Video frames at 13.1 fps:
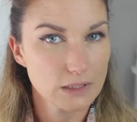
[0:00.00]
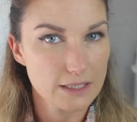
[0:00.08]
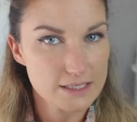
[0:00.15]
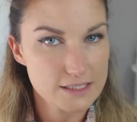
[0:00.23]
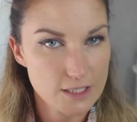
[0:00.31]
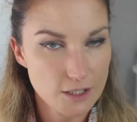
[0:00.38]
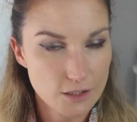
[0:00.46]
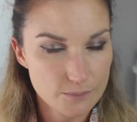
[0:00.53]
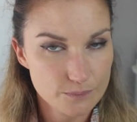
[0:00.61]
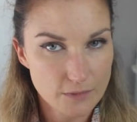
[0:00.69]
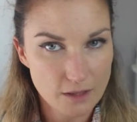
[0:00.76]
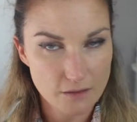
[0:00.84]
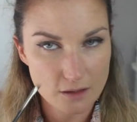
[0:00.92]
Like so,
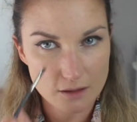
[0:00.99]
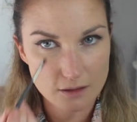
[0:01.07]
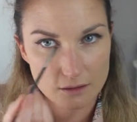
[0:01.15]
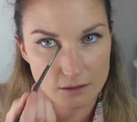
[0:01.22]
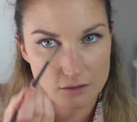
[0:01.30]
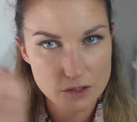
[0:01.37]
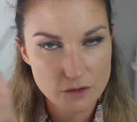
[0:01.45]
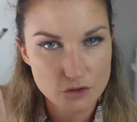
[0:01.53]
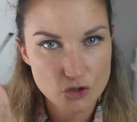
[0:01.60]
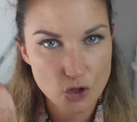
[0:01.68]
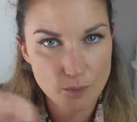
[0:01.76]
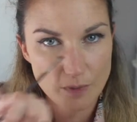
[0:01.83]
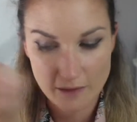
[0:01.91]
and then I can do the
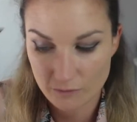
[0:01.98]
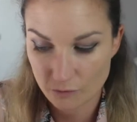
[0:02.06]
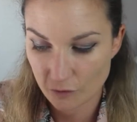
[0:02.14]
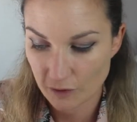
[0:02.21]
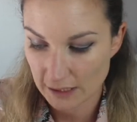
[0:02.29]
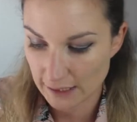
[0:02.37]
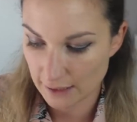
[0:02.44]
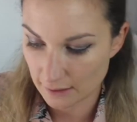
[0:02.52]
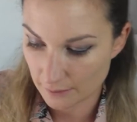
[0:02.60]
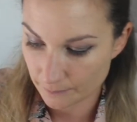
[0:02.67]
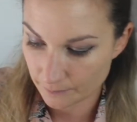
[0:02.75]
top and then fill it in.